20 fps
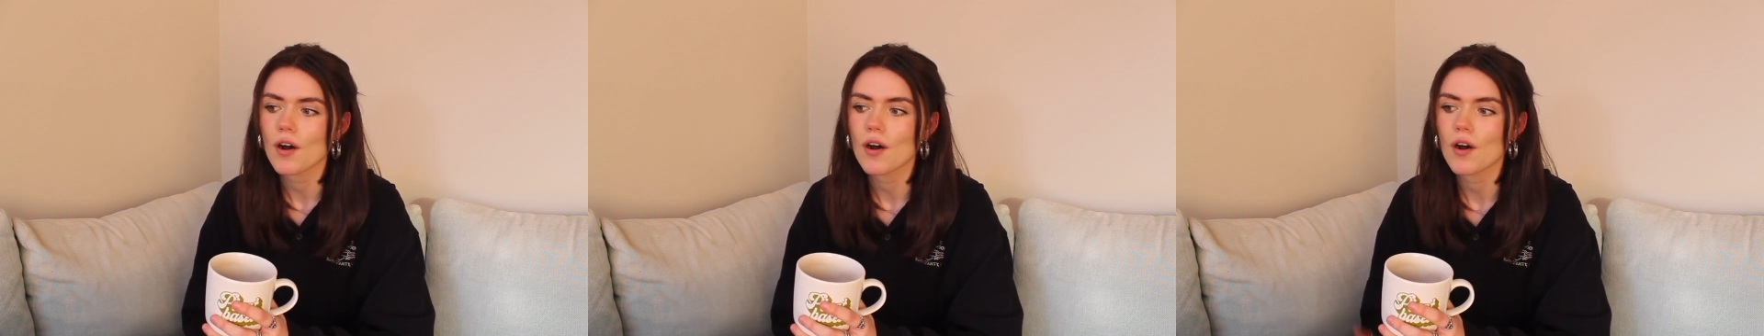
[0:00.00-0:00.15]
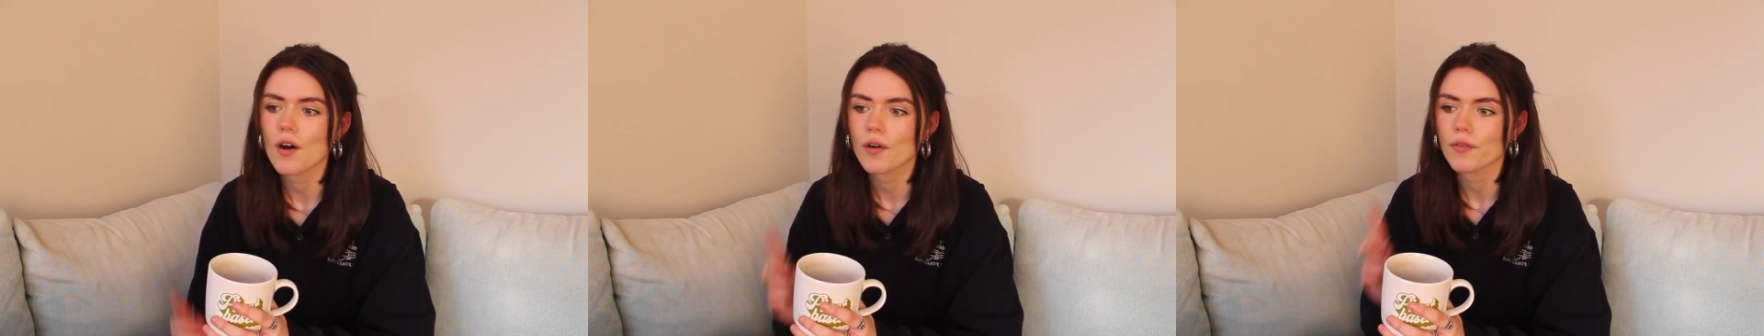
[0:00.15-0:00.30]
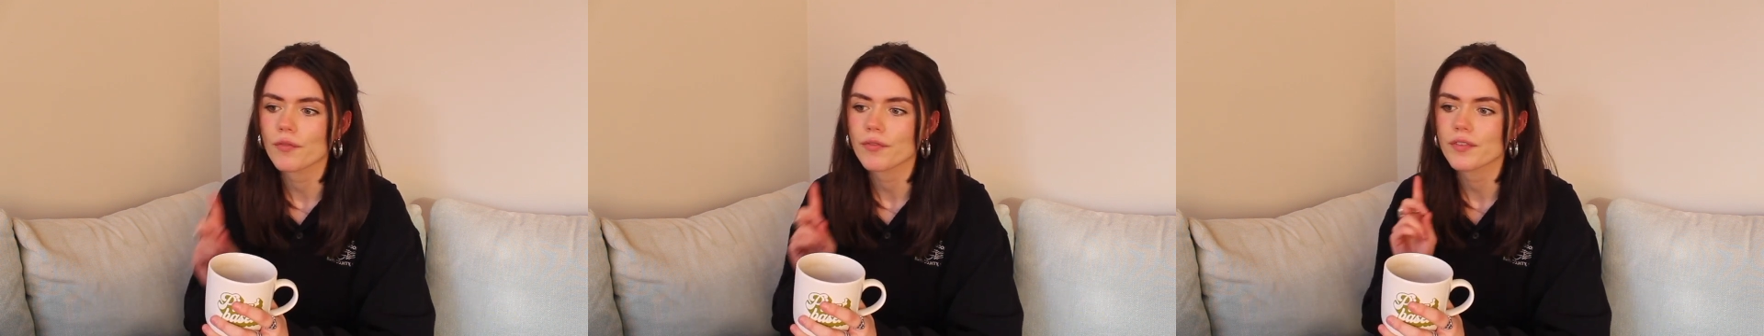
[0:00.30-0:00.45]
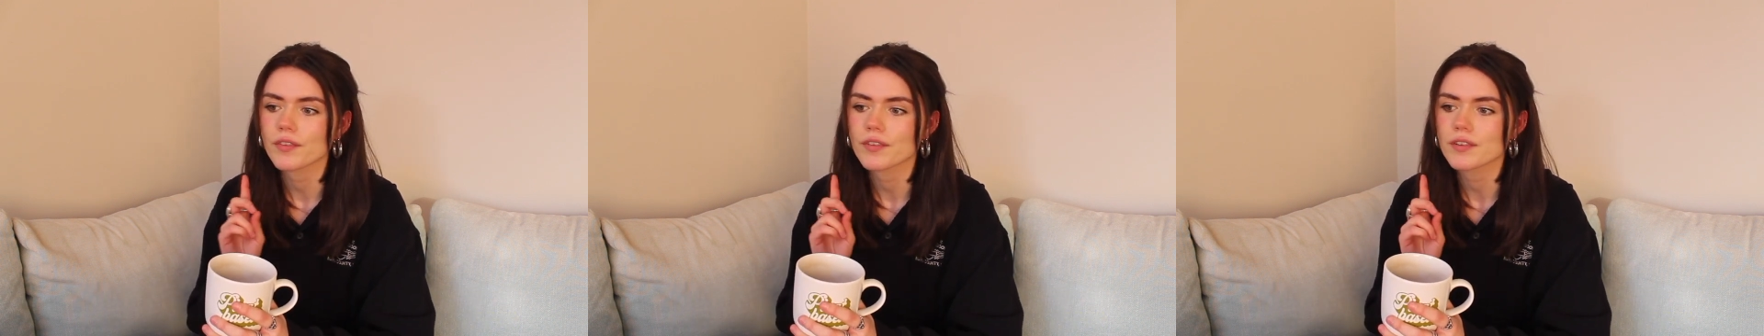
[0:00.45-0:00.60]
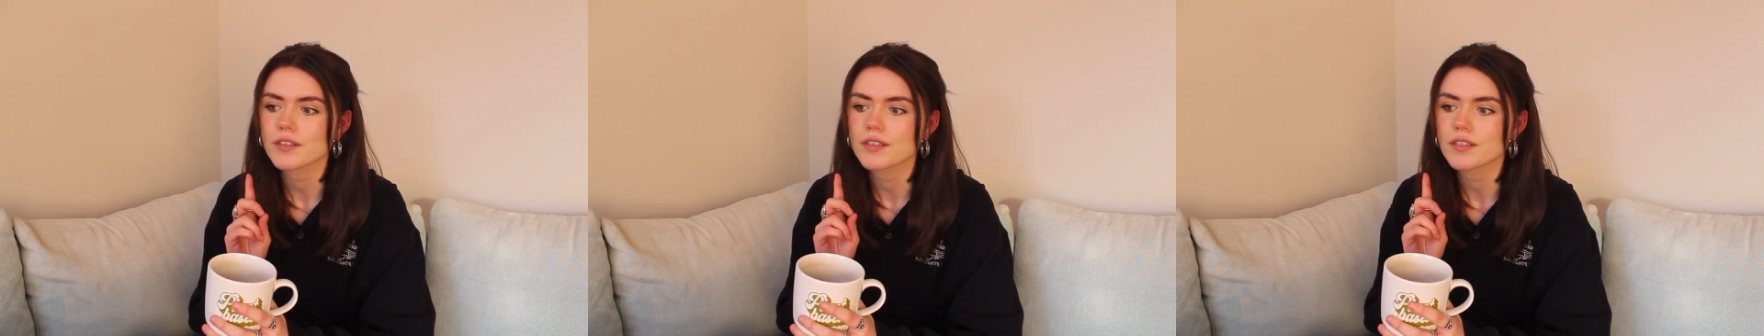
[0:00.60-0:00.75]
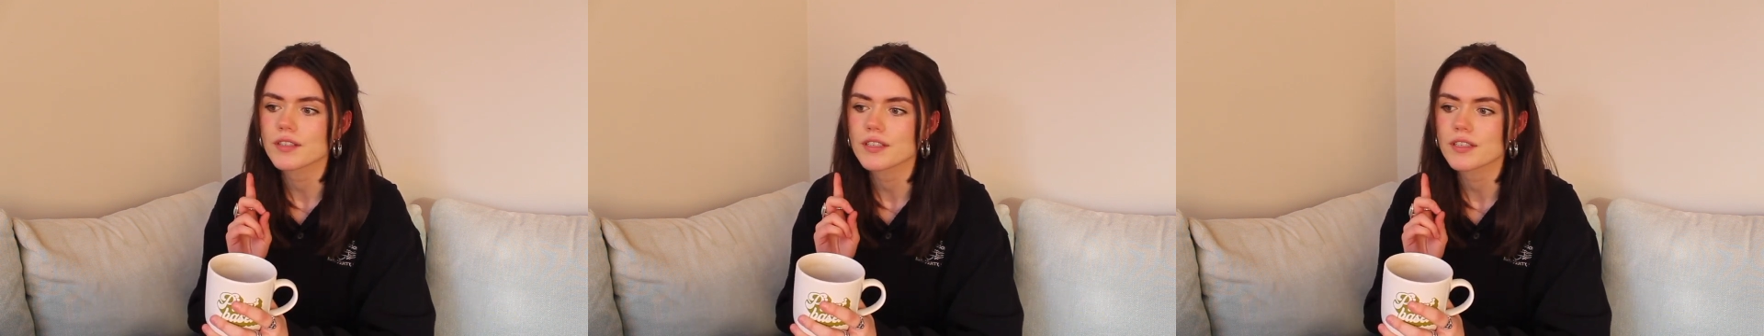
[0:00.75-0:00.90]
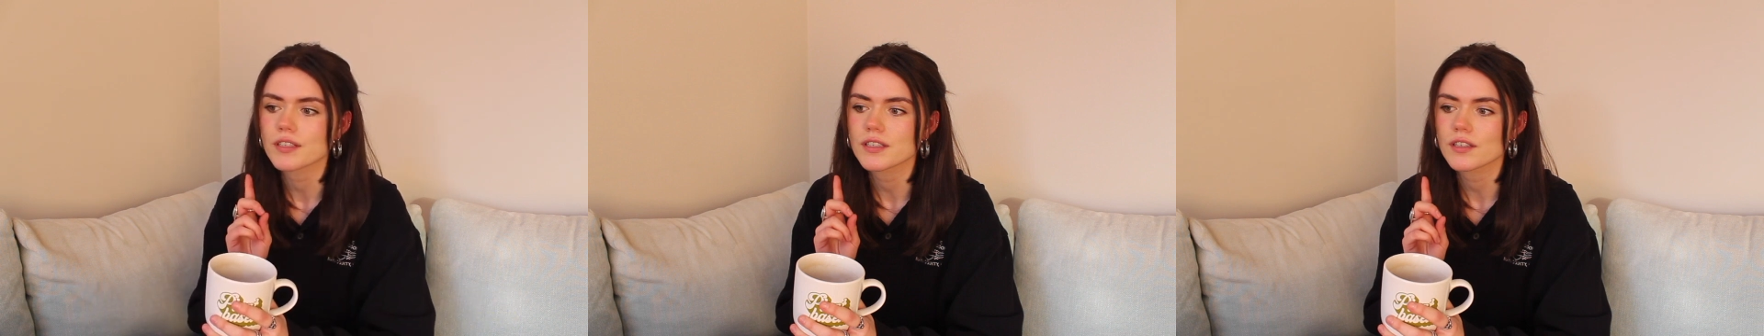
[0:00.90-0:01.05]
on
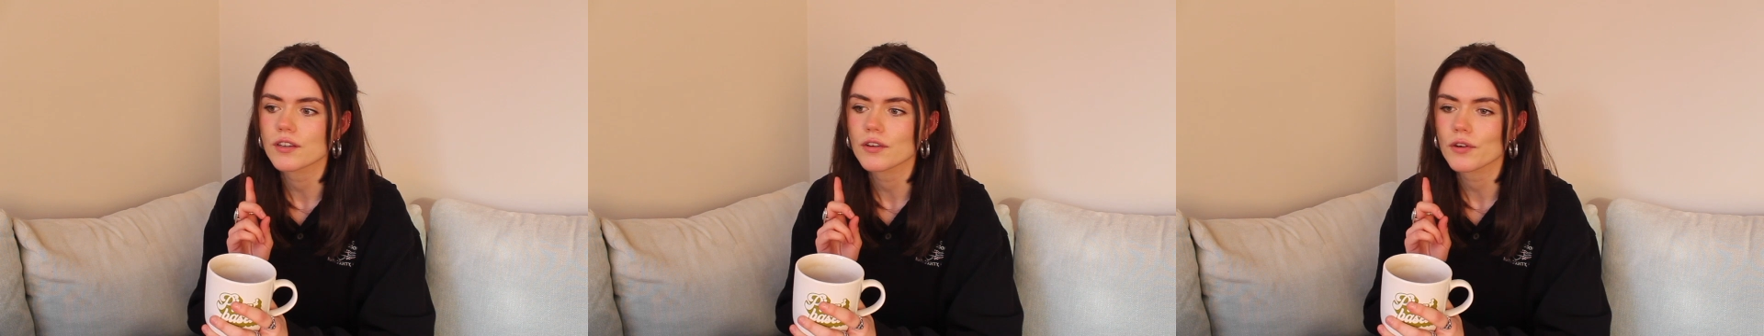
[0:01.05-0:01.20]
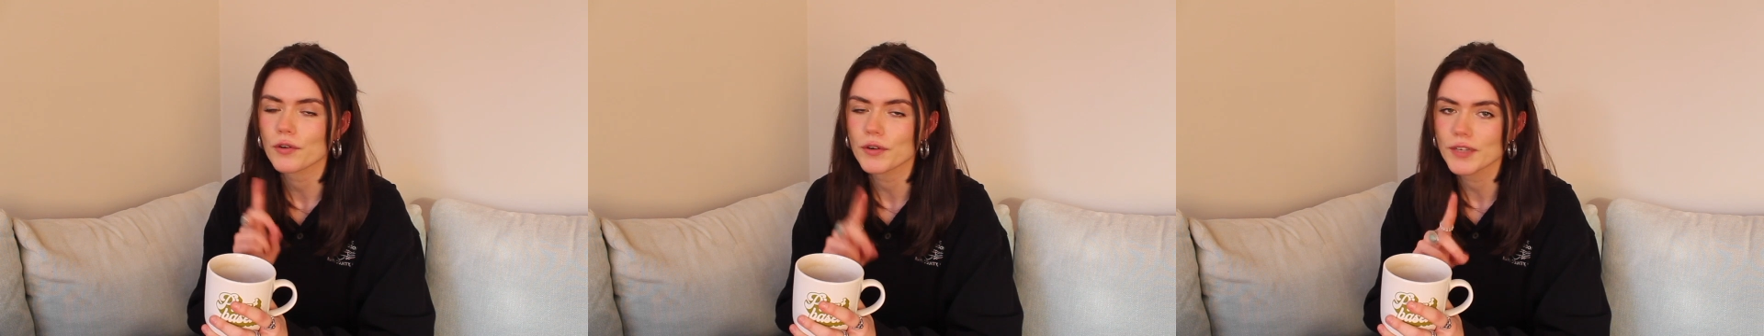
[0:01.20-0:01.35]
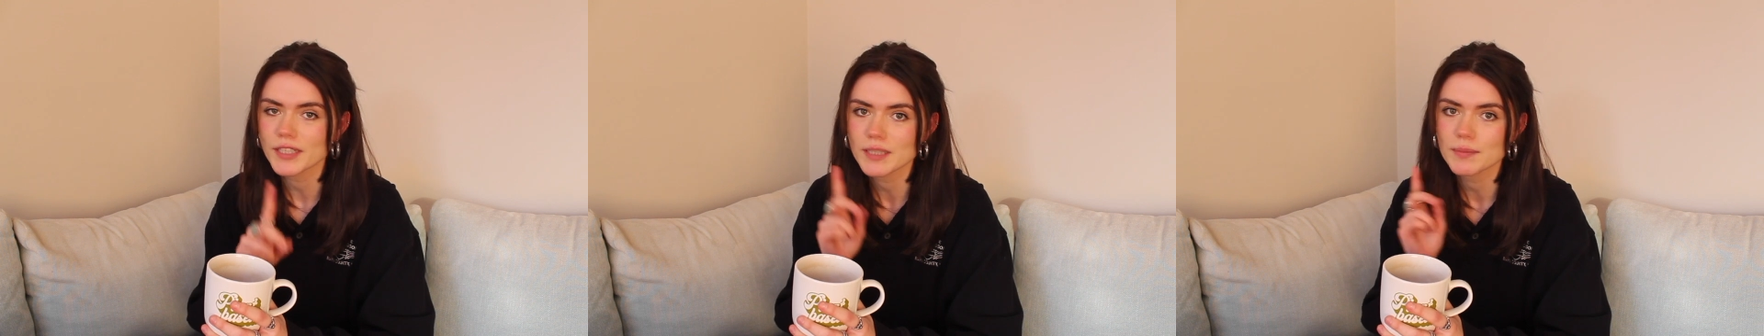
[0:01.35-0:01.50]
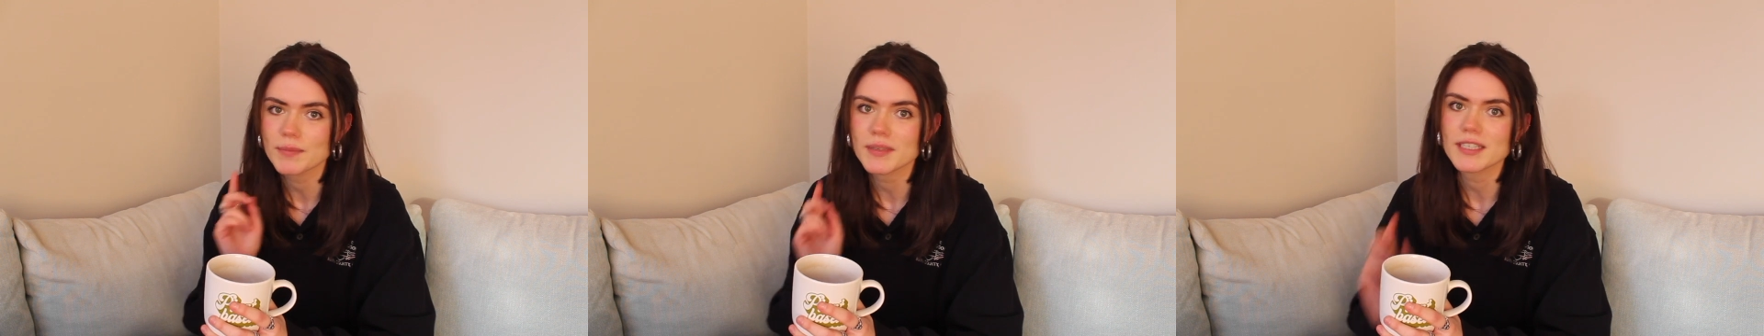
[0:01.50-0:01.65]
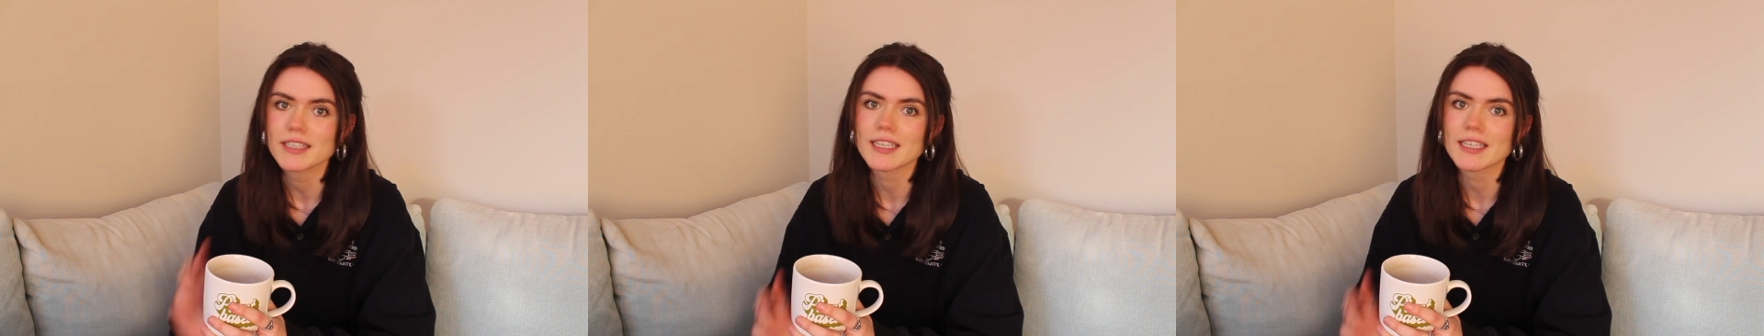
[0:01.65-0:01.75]
Christmas